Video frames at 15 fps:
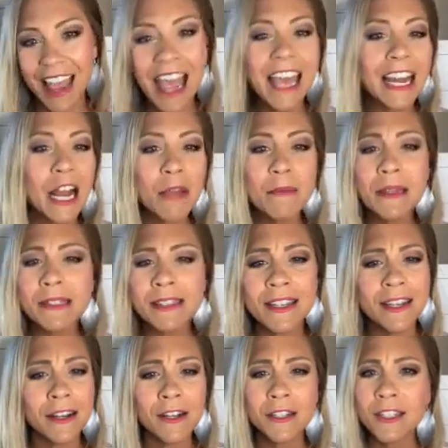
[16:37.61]
And I'm in
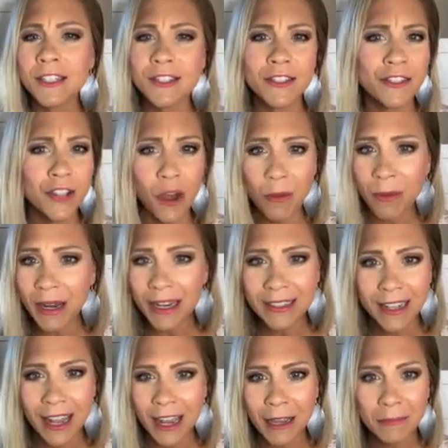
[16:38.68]
tears so many
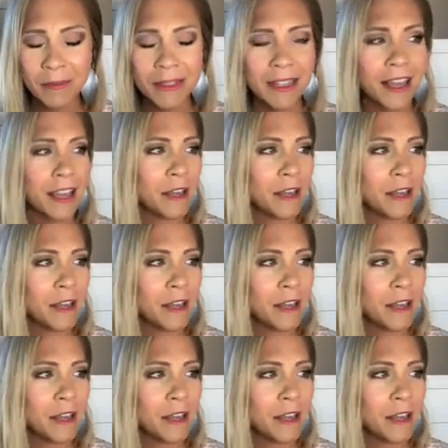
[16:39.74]
times.